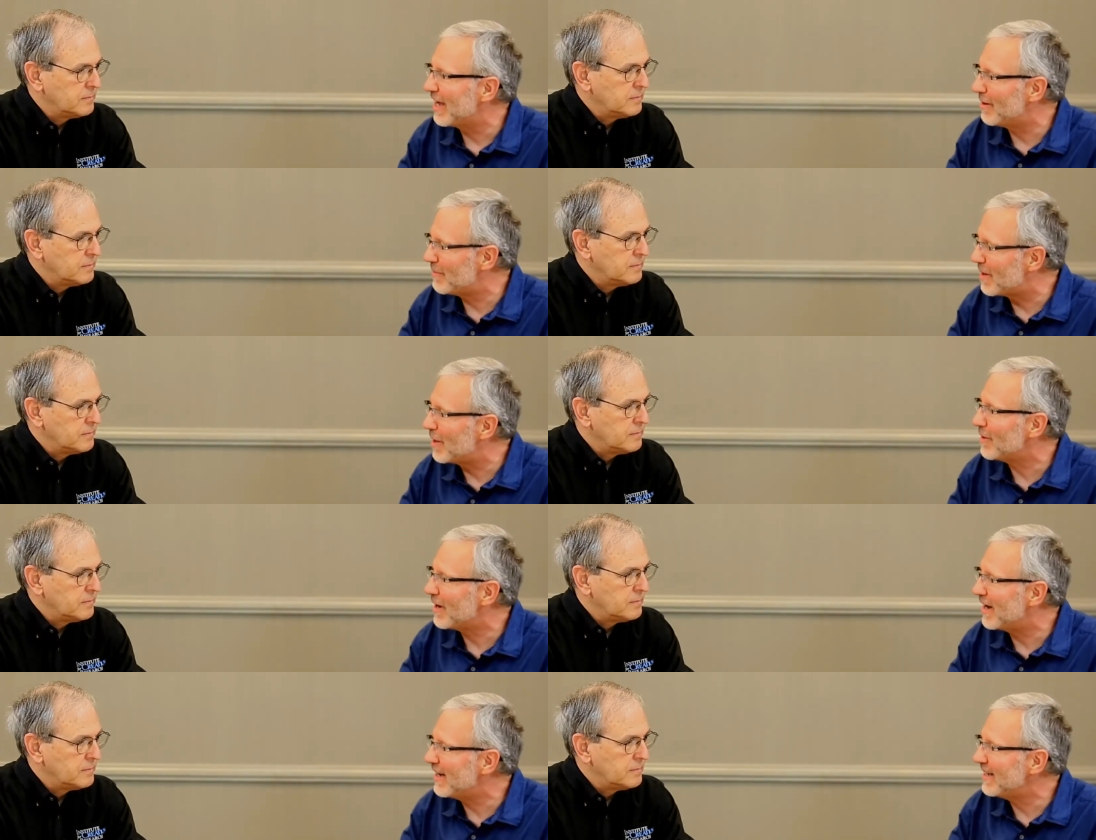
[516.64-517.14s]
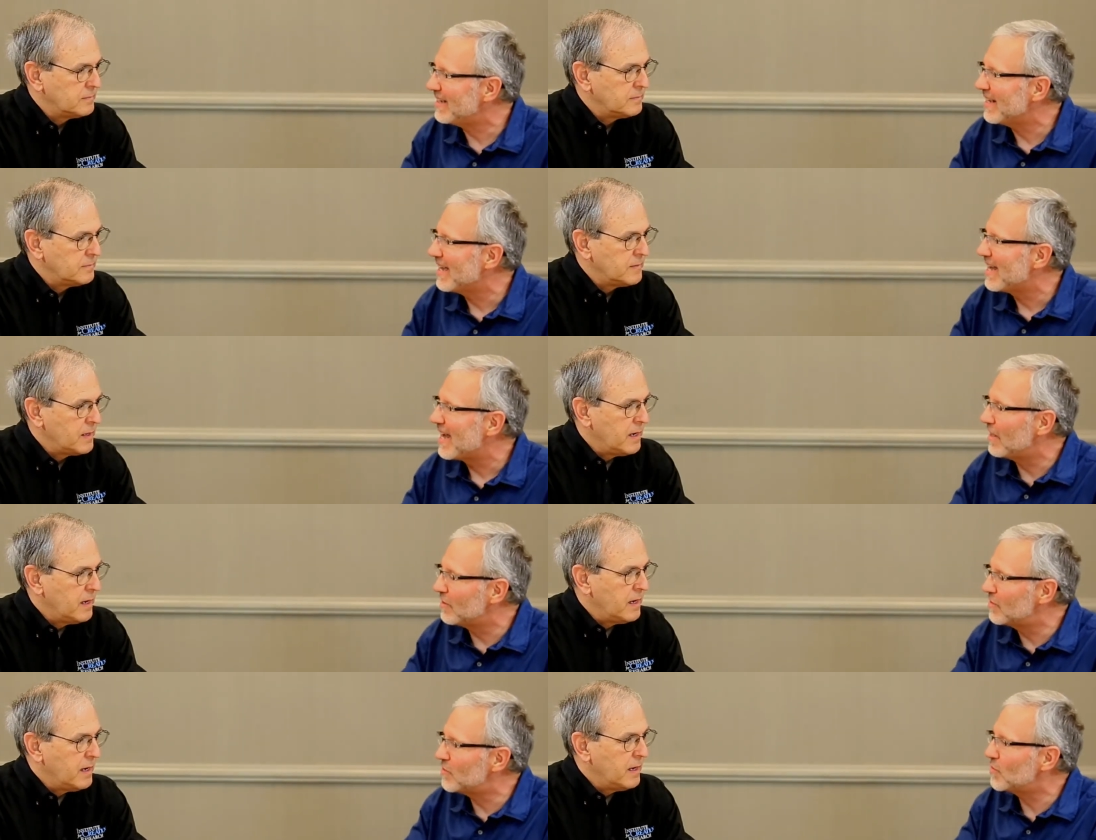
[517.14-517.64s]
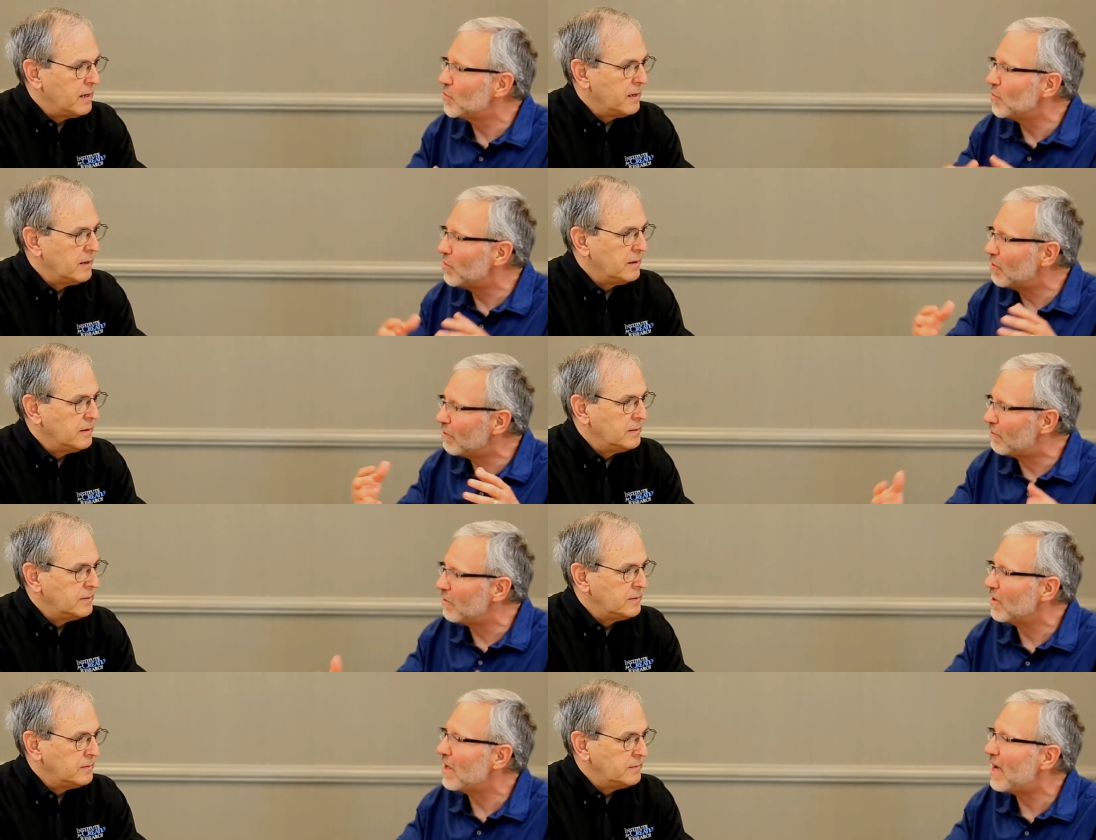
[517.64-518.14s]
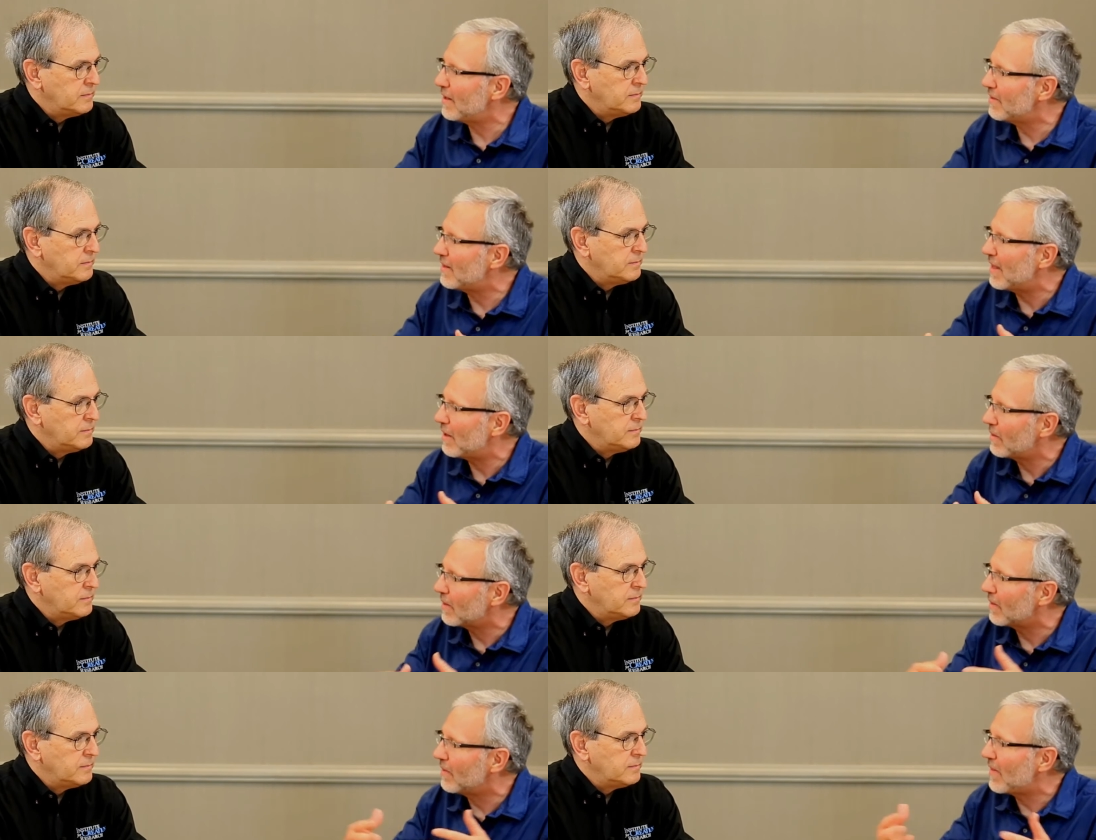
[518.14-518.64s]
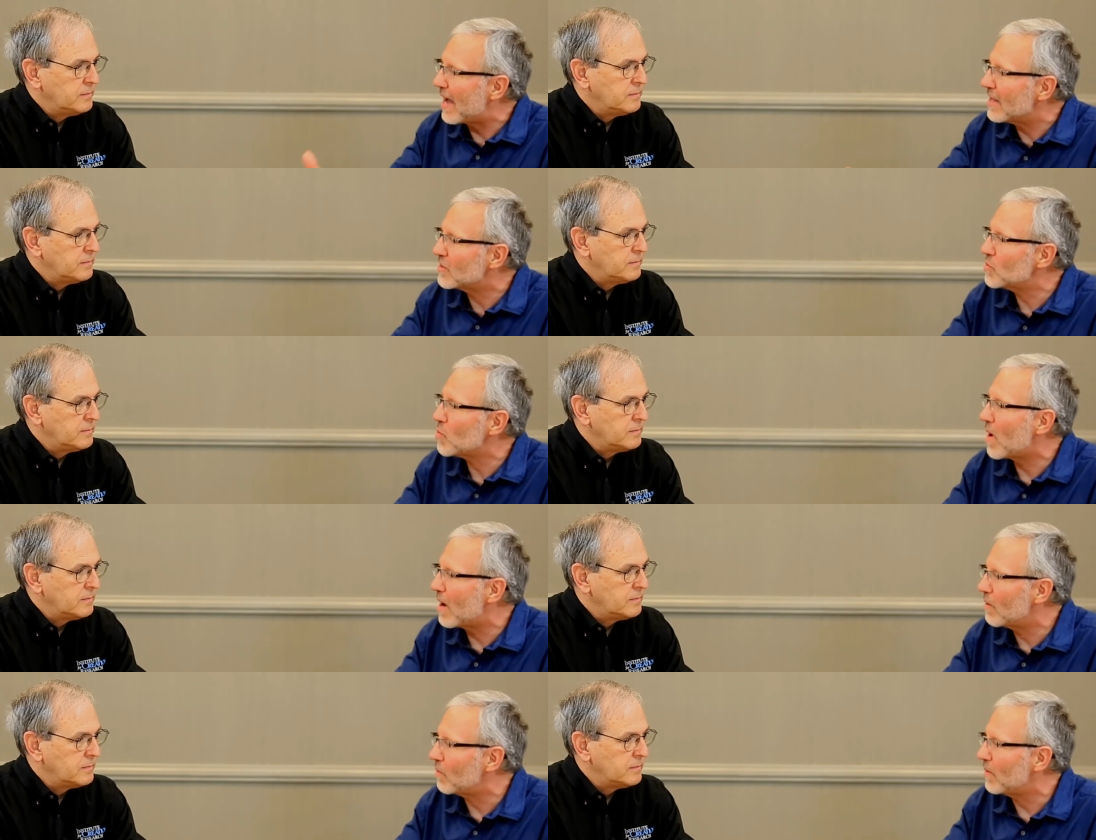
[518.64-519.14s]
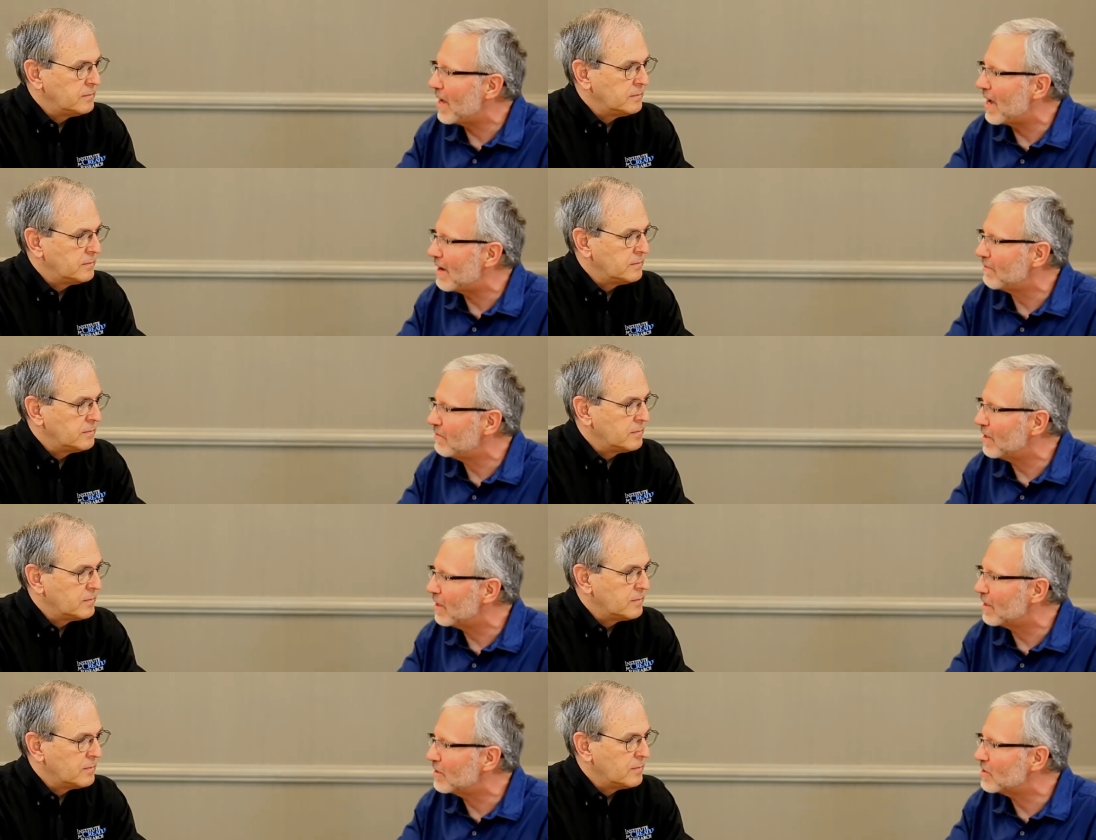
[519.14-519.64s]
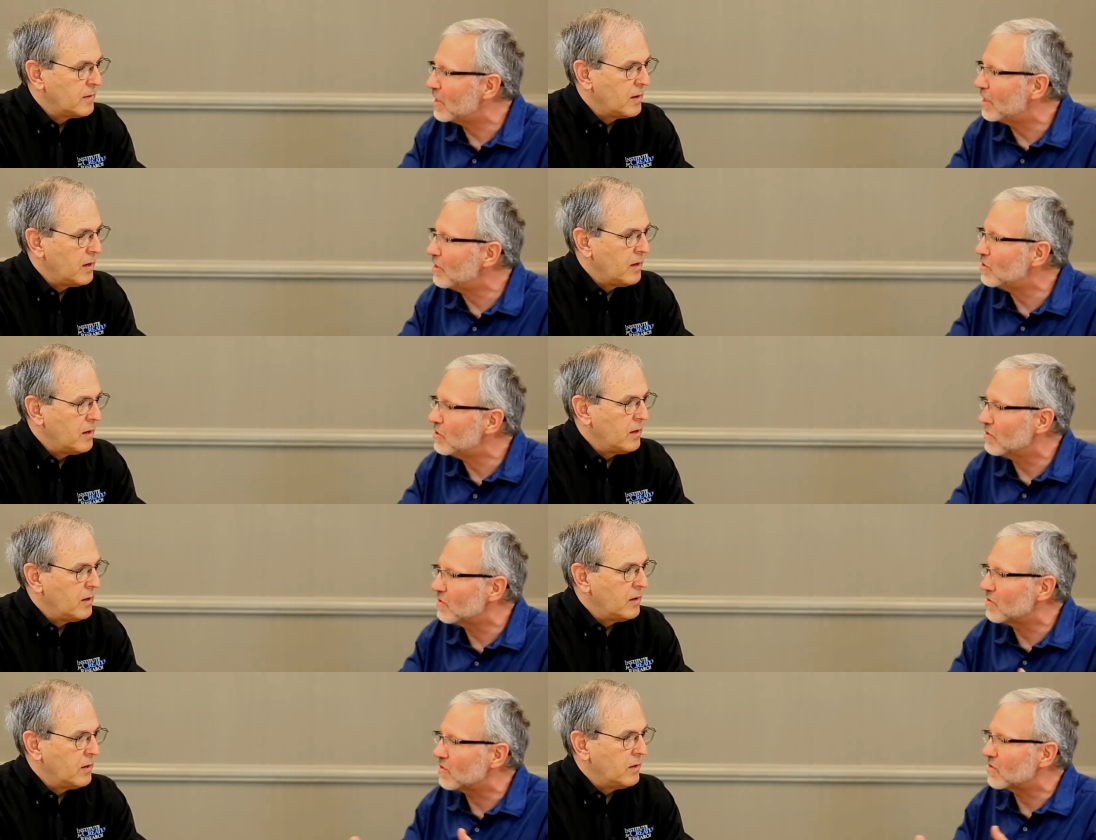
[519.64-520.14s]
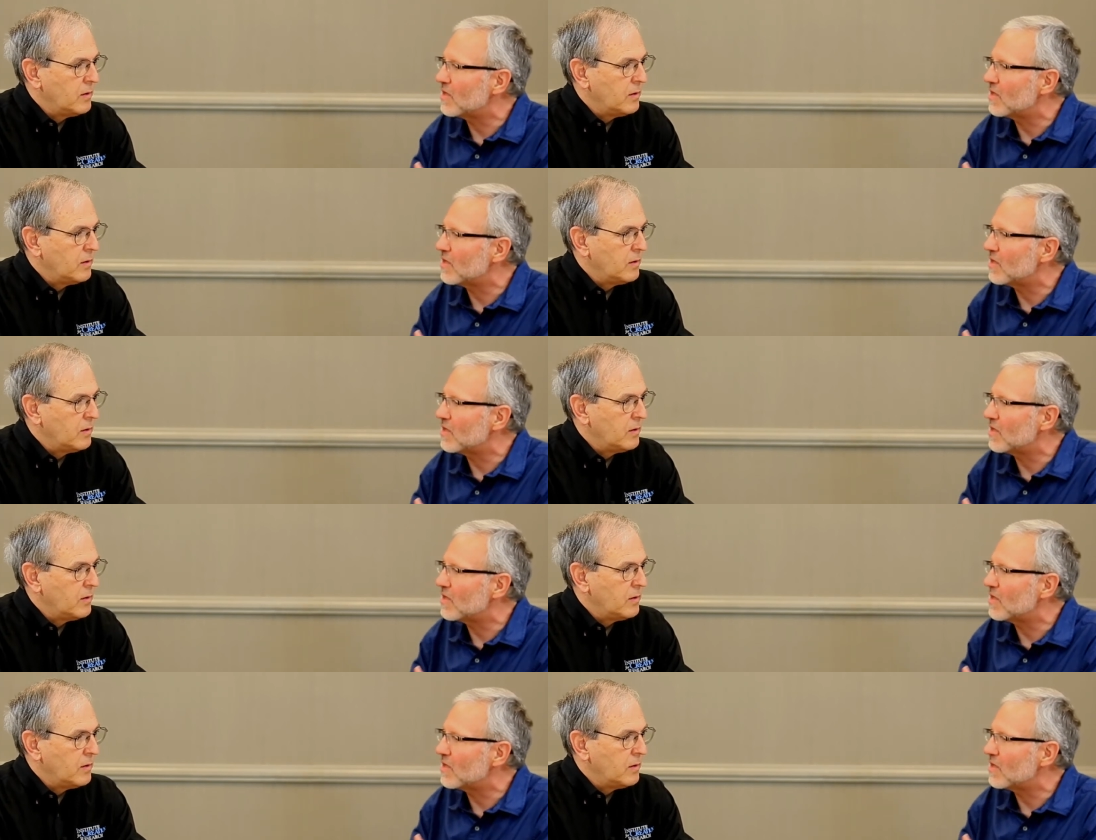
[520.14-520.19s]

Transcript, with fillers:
Speaker 1: Am I right? It's through the flood that that's why we have the extinctions.